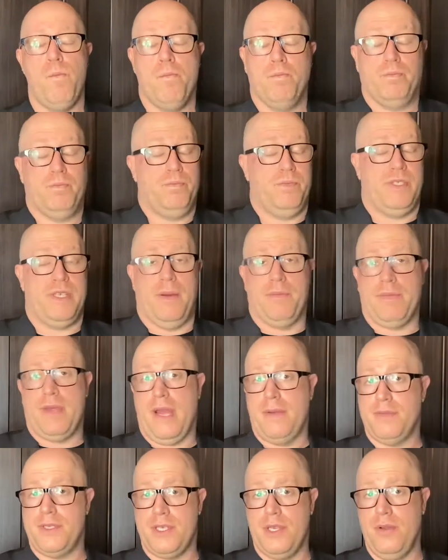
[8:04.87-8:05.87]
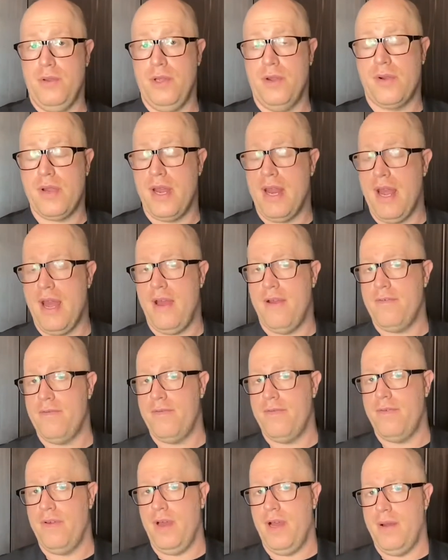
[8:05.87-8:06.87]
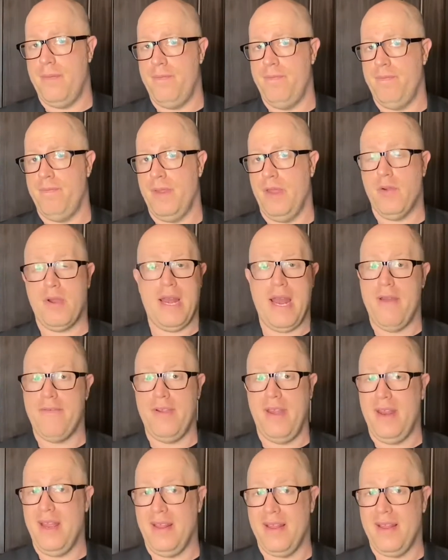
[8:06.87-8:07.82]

Sometimes too, you can have hitting